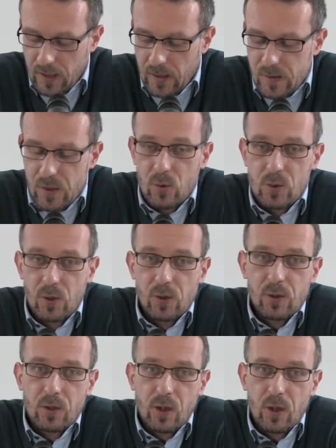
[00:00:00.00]
its
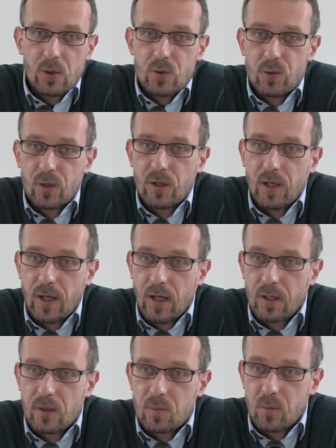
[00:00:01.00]
social, cultural
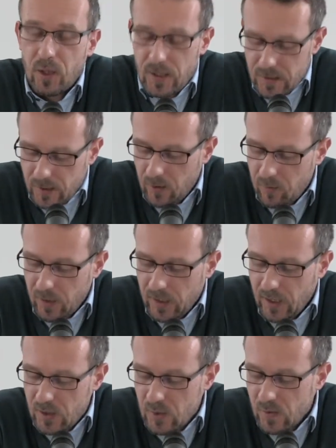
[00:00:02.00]
and political
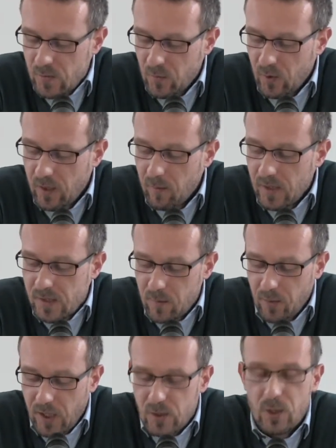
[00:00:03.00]
implications for the
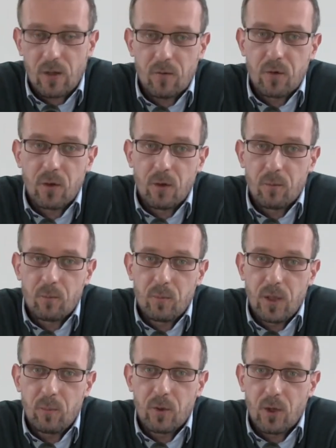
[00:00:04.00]
emancipation of the
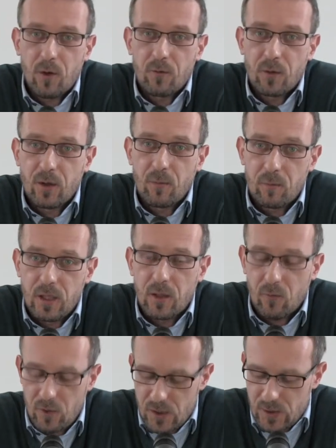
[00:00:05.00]
people of the
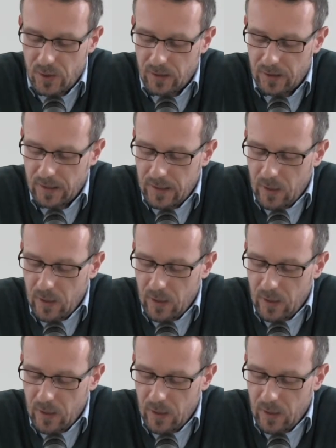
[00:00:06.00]
MENA region